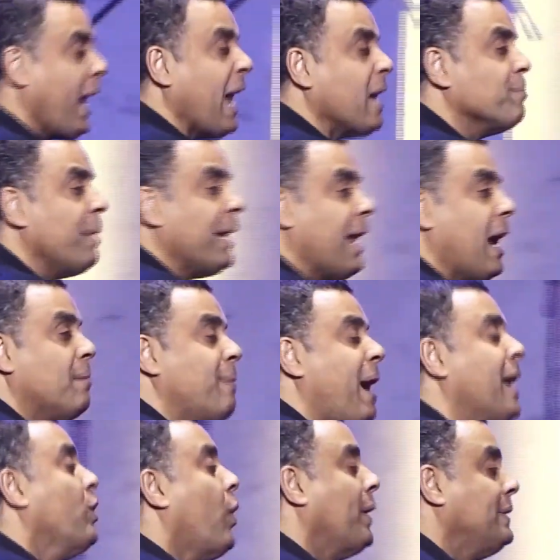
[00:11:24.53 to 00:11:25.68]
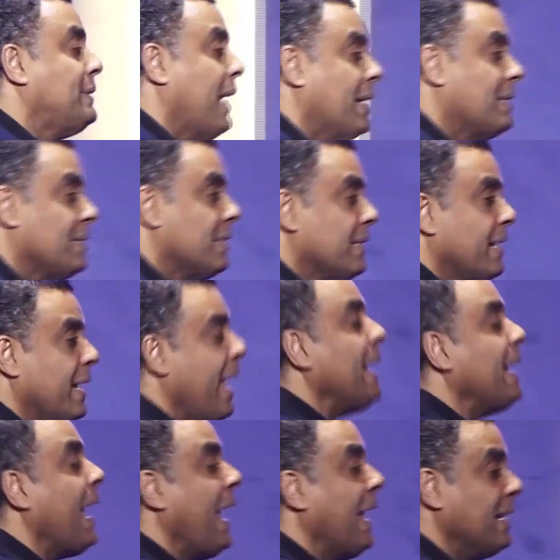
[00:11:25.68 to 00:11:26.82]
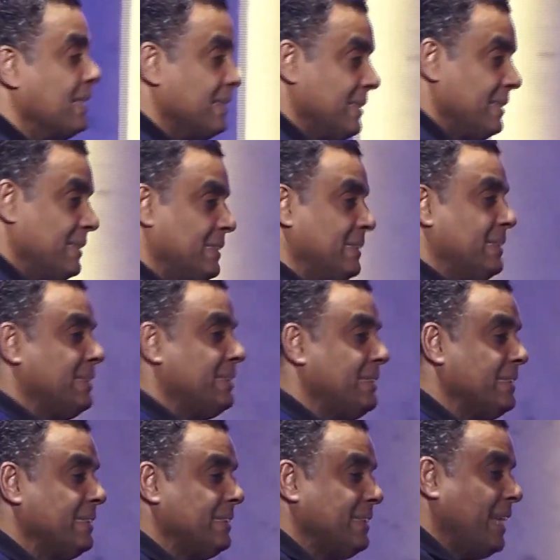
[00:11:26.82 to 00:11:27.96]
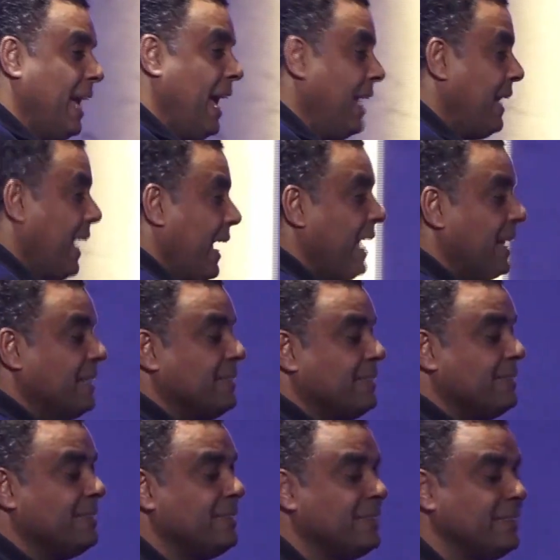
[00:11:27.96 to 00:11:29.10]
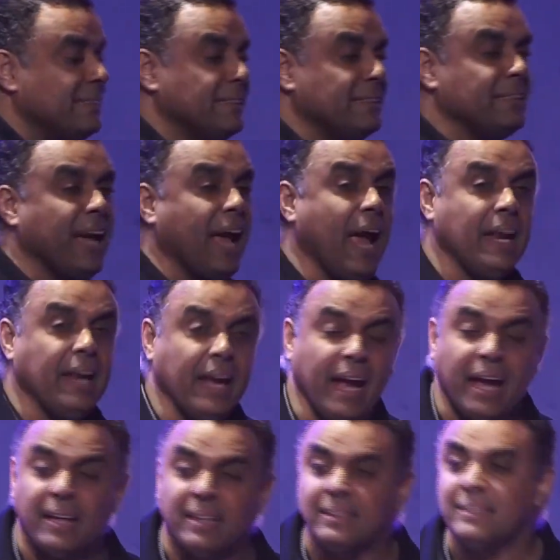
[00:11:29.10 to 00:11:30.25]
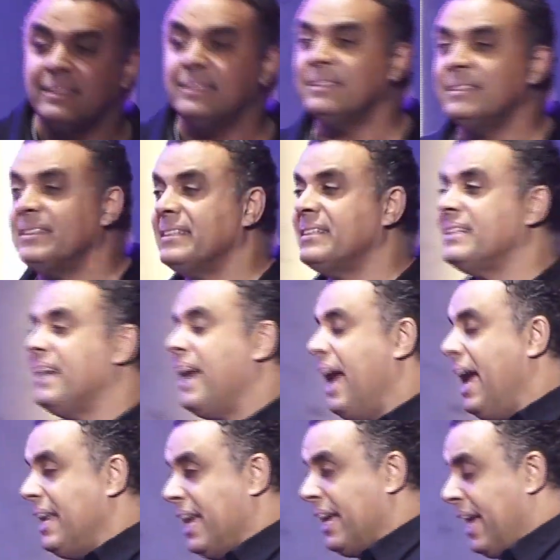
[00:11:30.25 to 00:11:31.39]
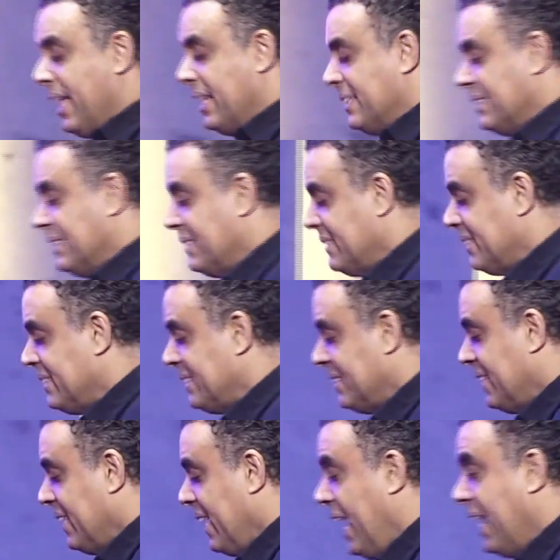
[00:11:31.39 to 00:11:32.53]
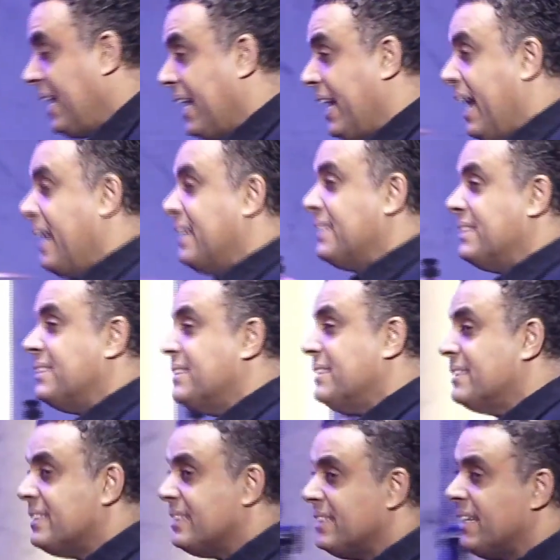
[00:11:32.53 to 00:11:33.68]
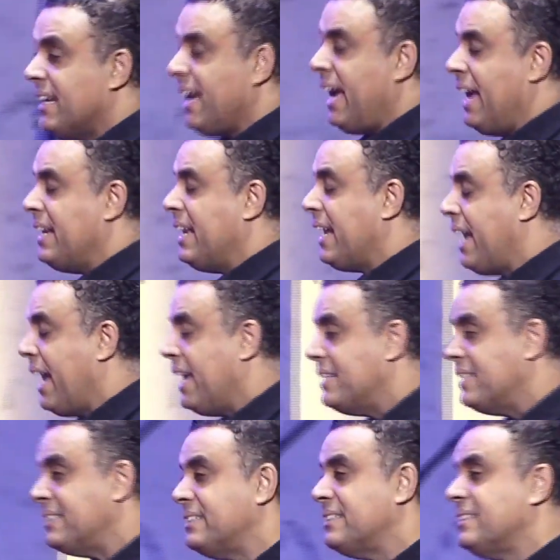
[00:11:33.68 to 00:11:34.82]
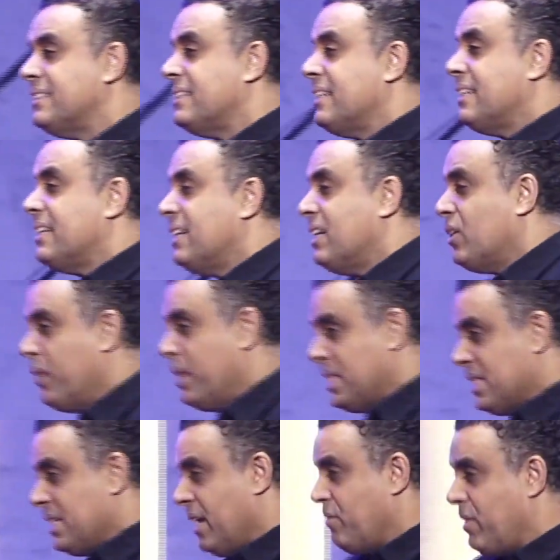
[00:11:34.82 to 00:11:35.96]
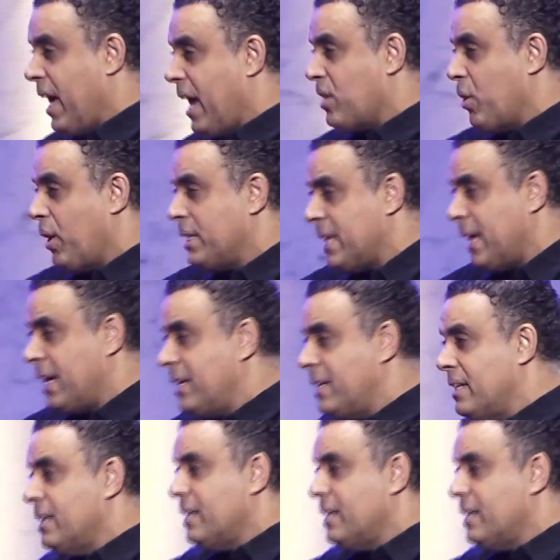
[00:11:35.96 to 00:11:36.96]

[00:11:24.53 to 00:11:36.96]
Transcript: can become anointed again. And again. And again. And again. And again. And again. Receive the anointing